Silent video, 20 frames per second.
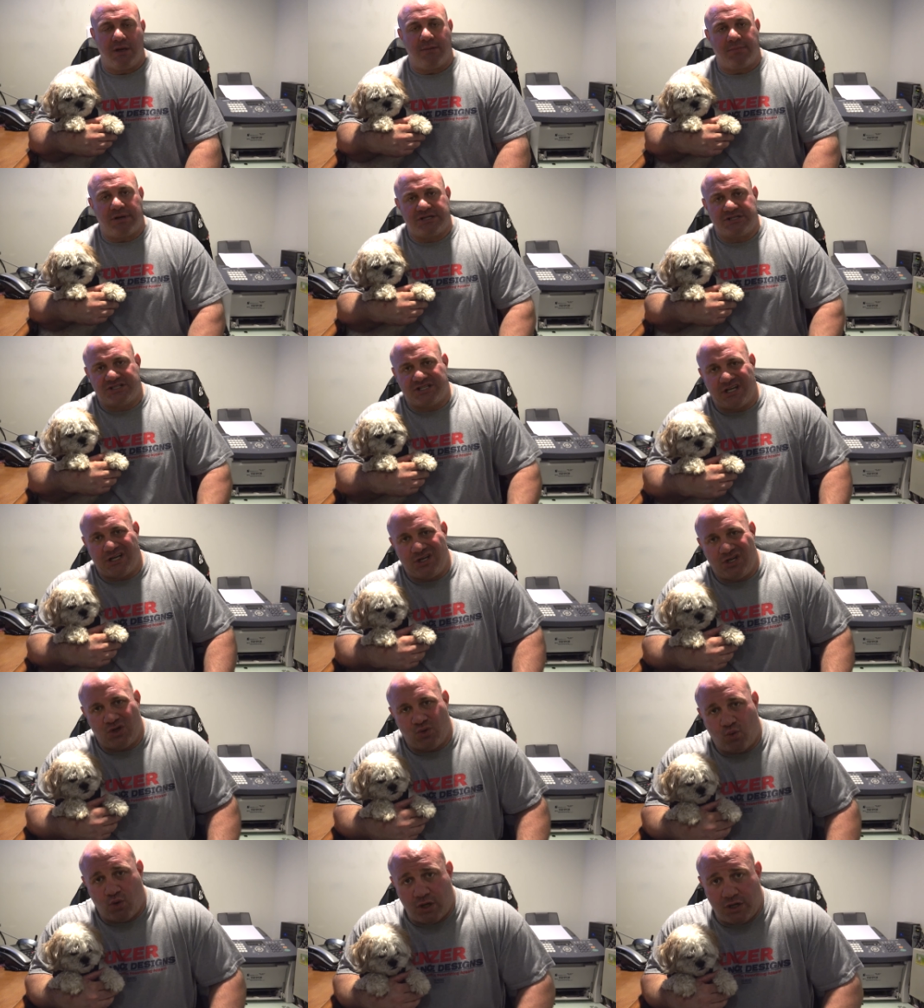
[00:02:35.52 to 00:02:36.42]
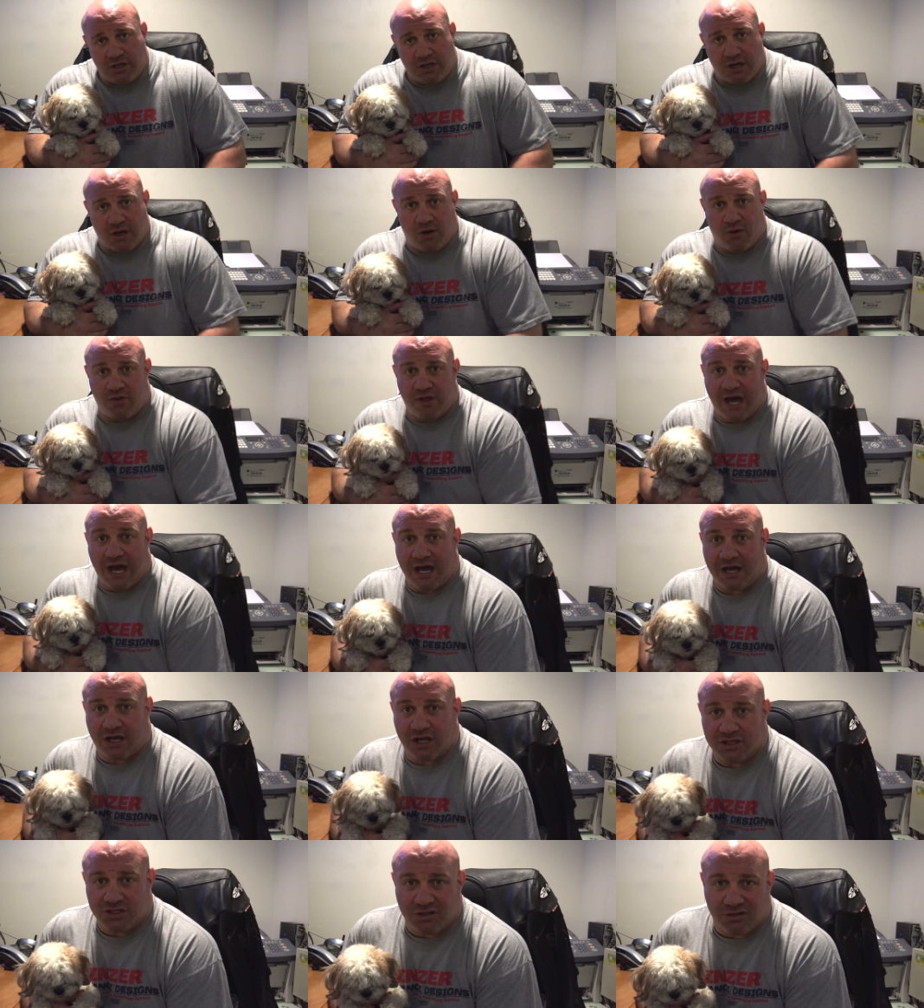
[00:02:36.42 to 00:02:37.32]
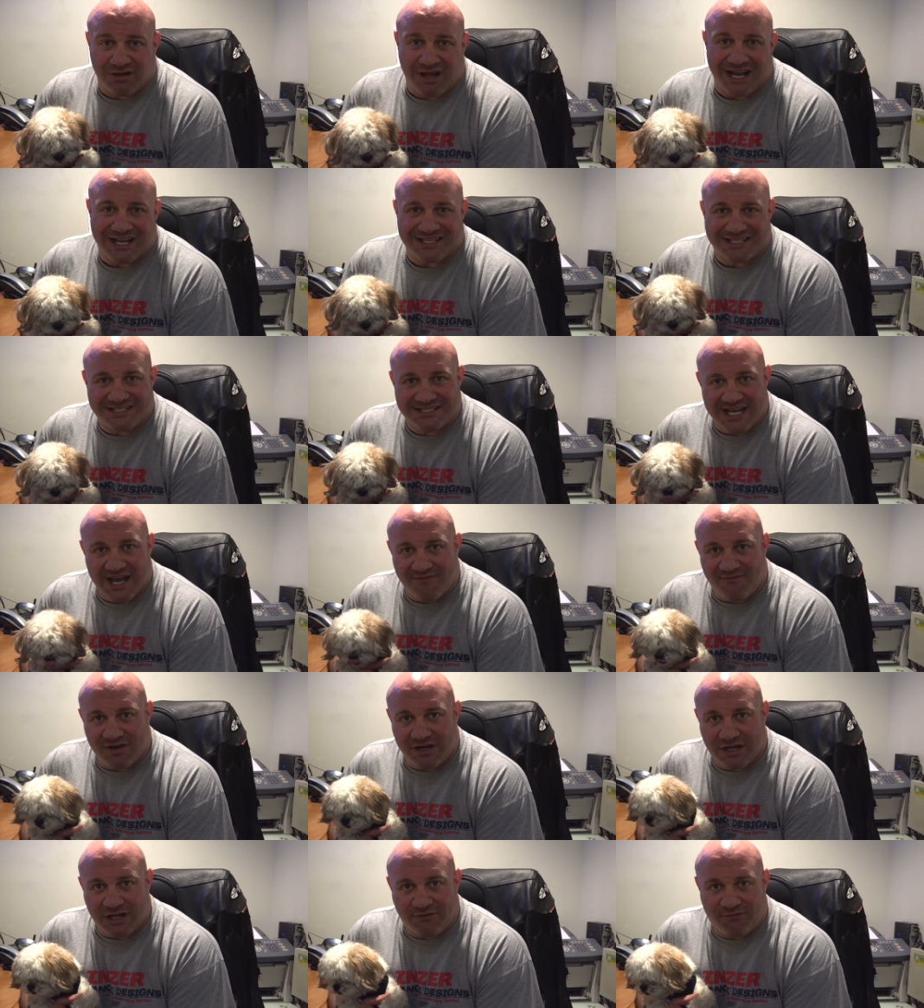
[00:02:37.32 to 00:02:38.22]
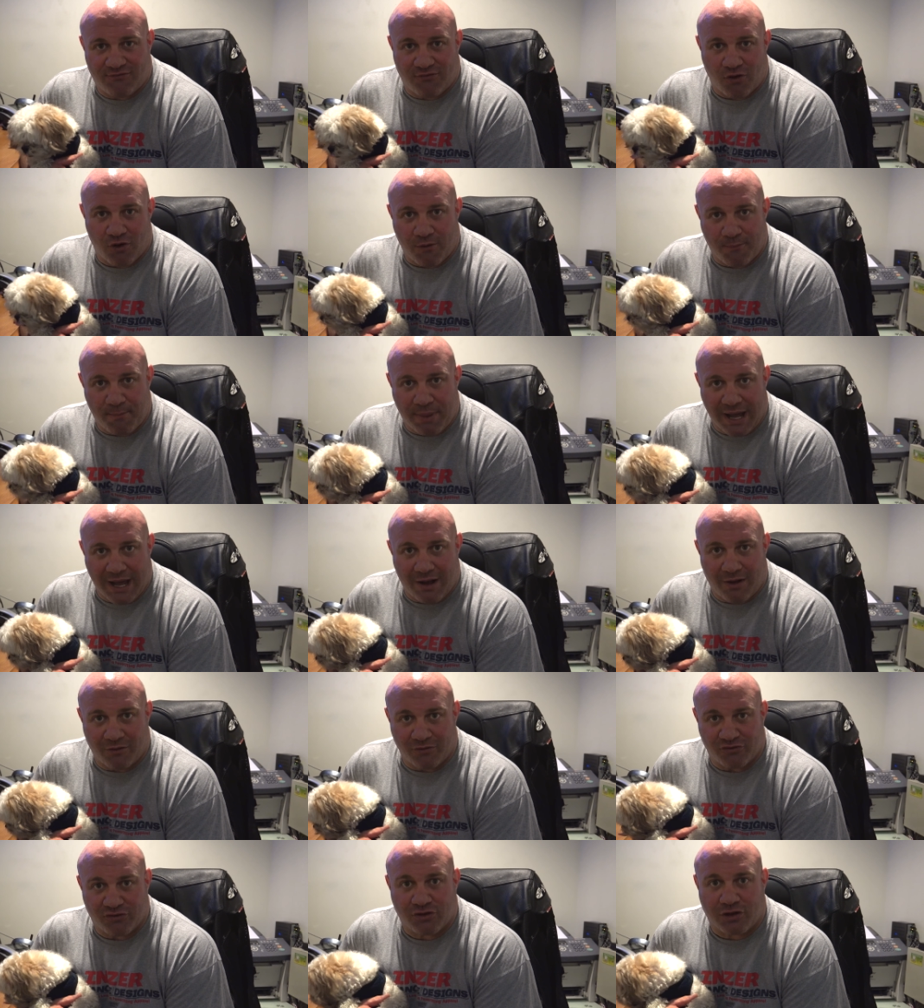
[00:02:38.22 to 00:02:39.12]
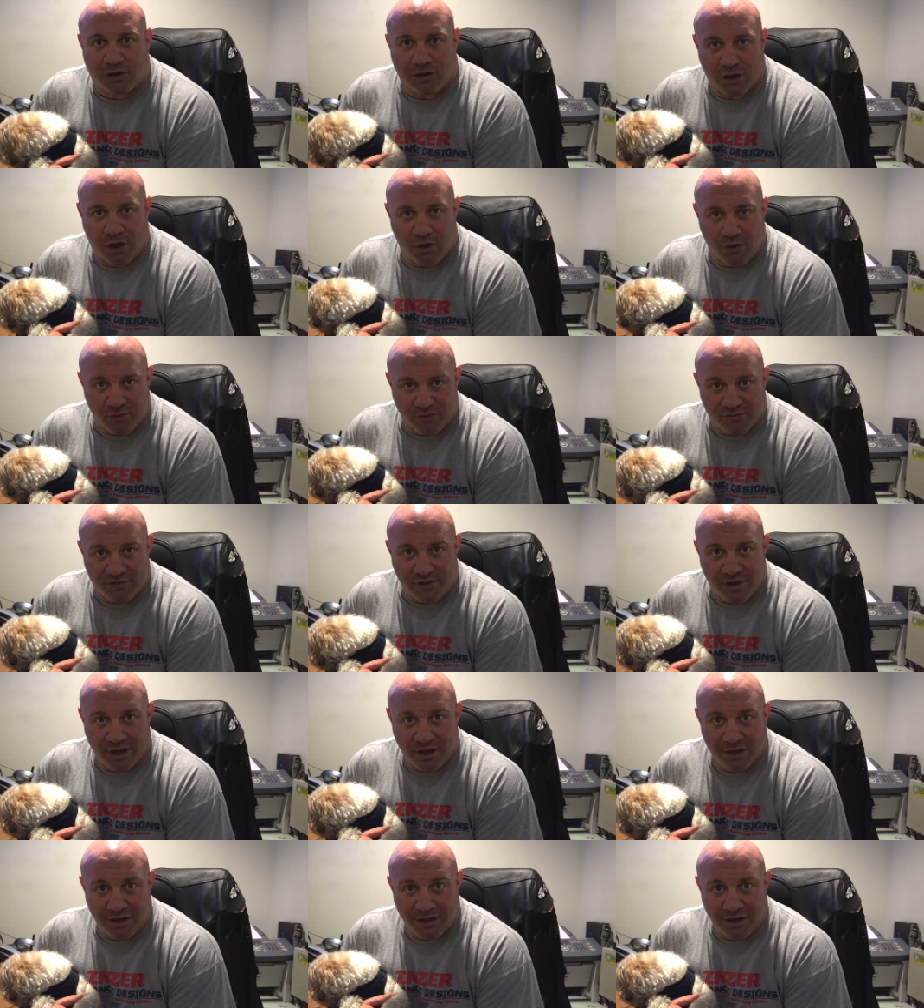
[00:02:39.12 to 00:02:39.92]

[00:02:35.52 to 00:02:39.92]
But see, you wouldn't know that because you're like 74 pounds clothed.